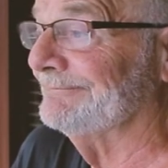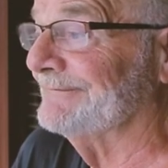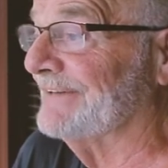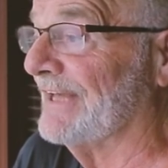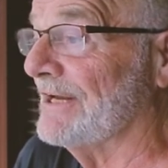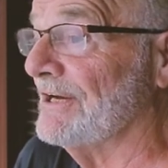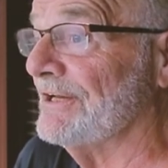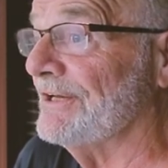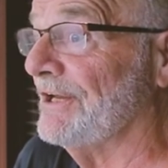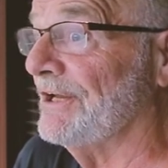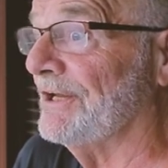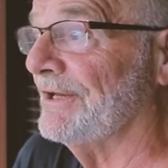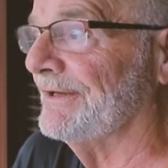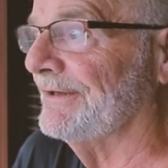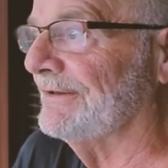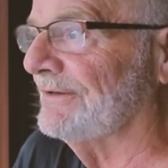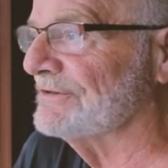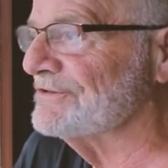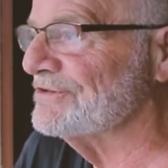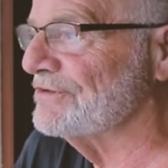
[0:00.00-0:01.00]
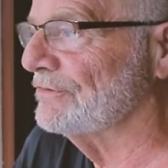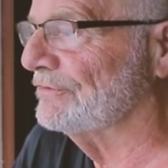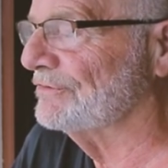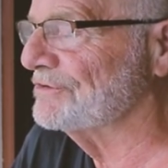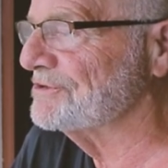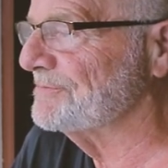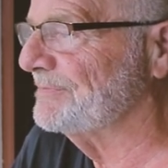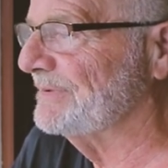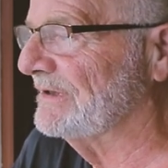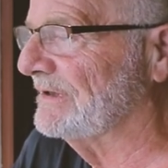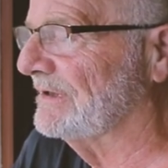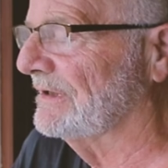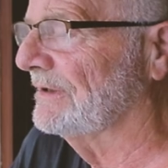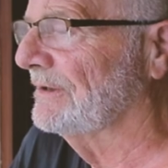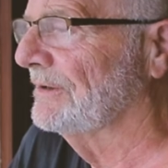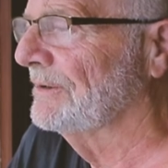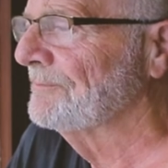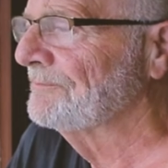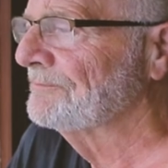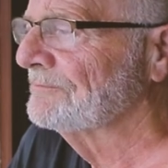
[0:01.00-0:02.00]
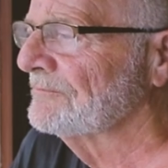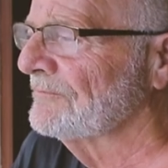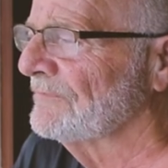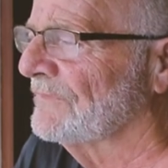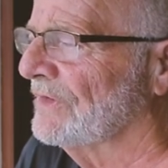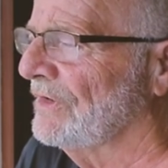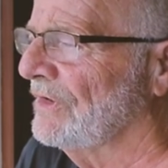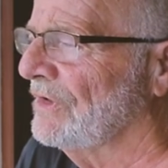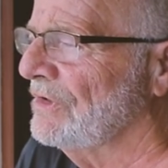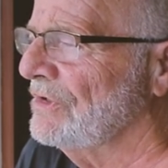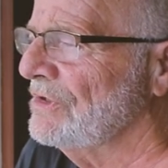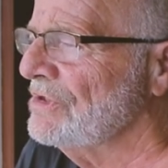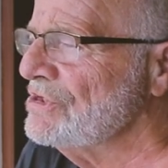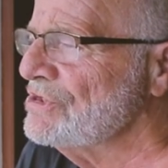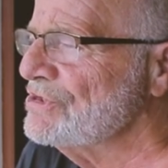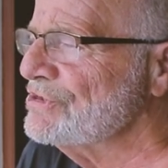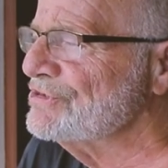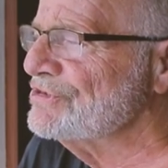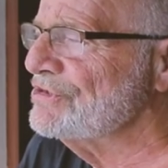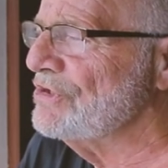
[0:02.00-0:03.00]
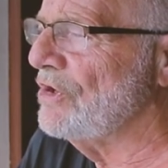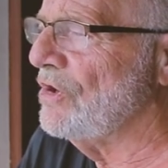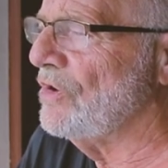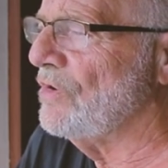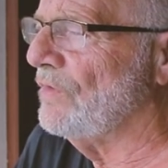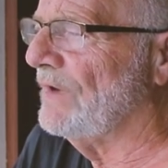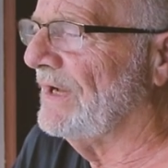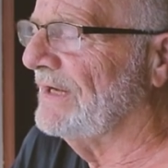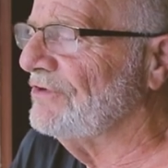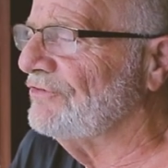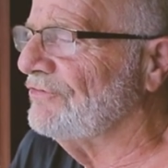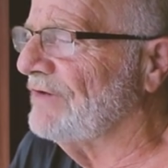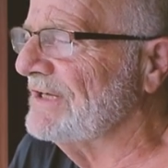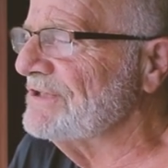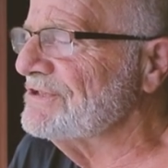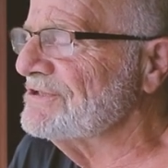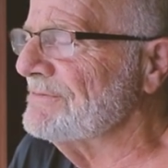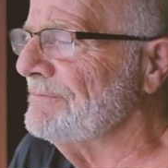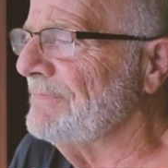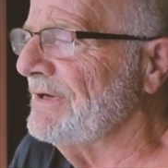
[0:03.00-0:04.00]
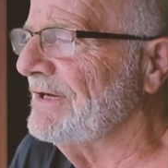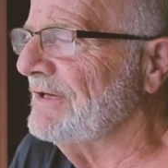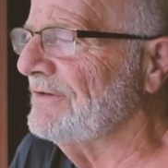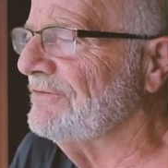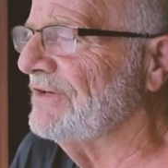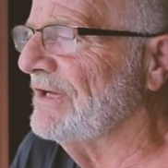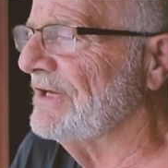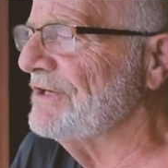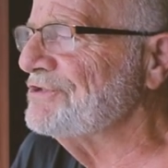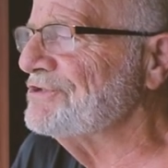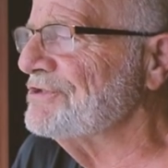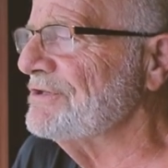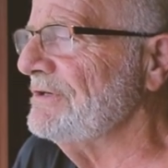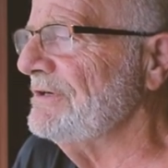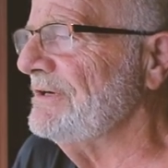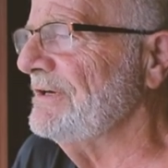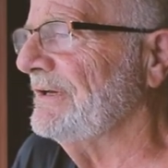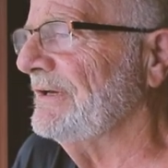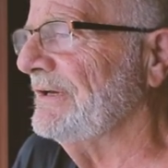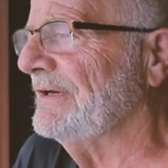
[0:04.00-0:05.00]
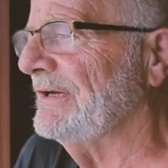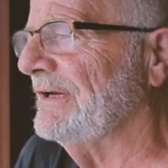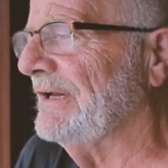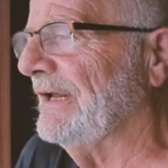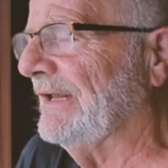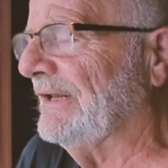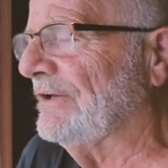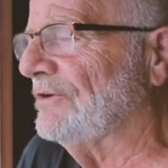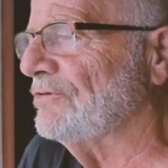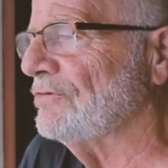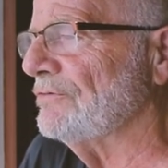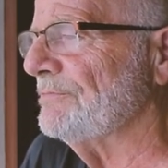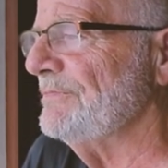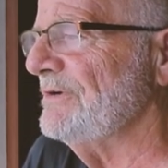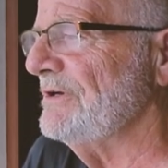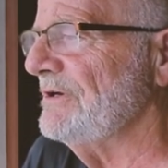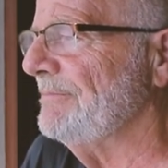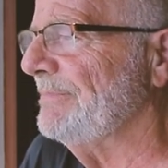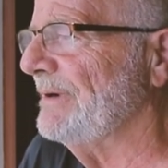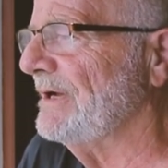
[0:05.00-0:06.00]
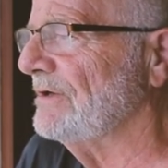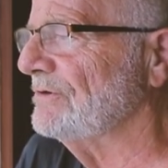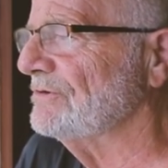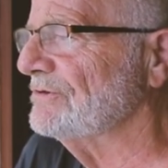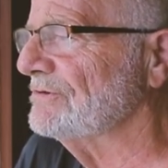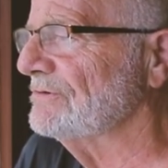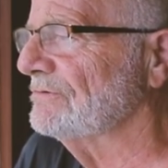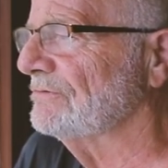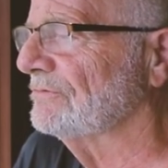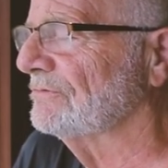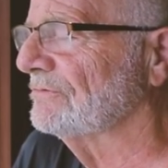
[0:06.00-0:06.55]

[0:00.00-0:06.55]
kind of the end, so to speak. So I tried some meditation, and it took me about,